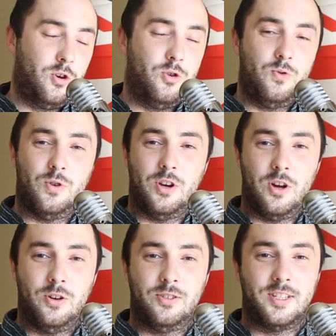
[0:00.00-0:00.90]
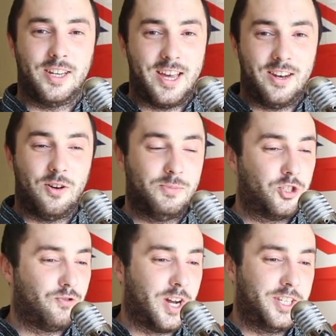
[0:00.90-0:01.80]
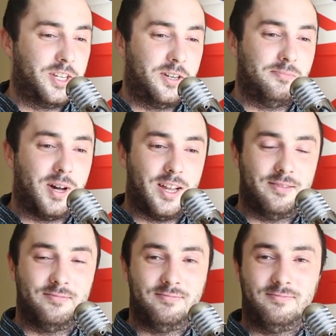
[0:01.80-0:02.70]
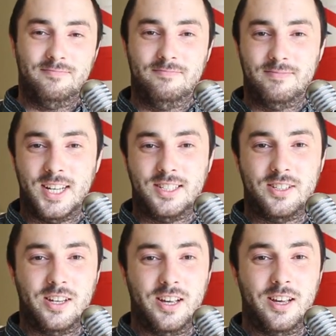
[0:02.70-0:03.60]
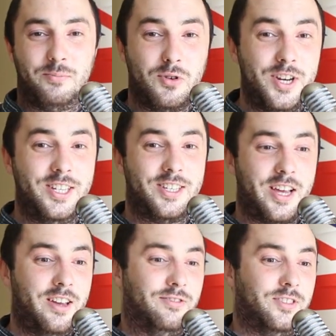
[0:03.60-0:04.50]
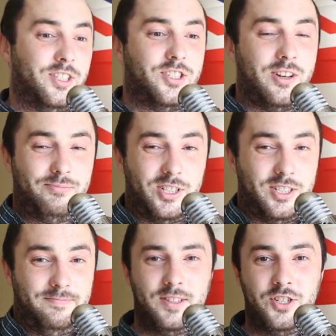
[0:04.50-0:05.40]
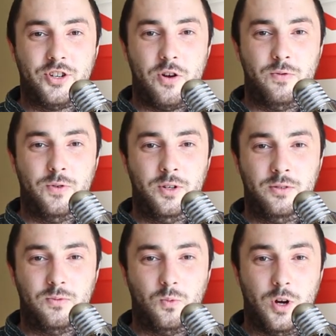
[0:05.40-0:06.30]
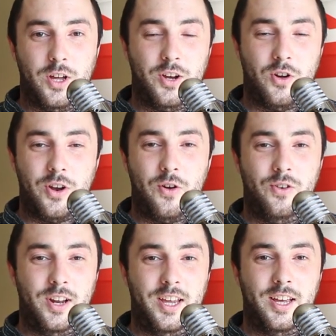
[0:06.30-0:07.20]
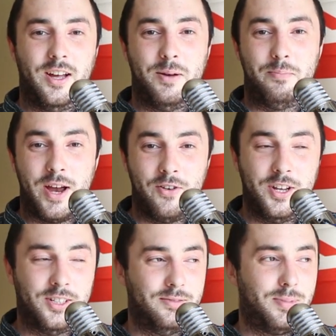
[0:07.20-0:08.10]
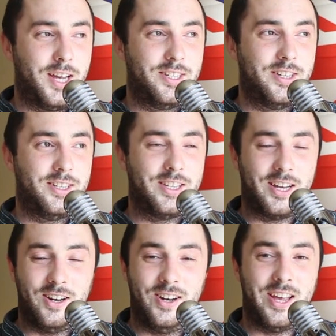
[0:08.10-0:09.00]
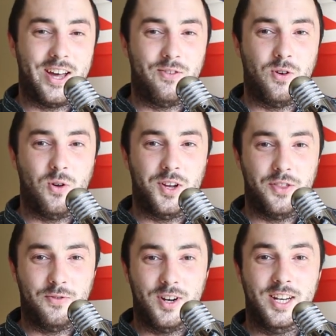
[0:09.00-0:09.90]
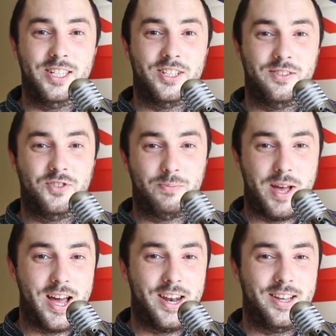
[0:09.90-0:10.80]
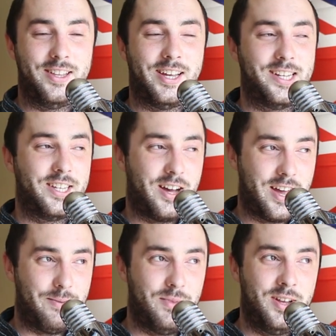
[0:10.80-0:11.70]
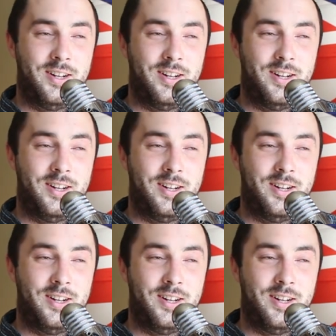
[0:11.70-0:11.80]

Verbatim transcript: Who knows? Again, not much writing, but that's a pretty safe assumption. These kofun were not only burial places, they clearly had a role in the religion of Japan at that time.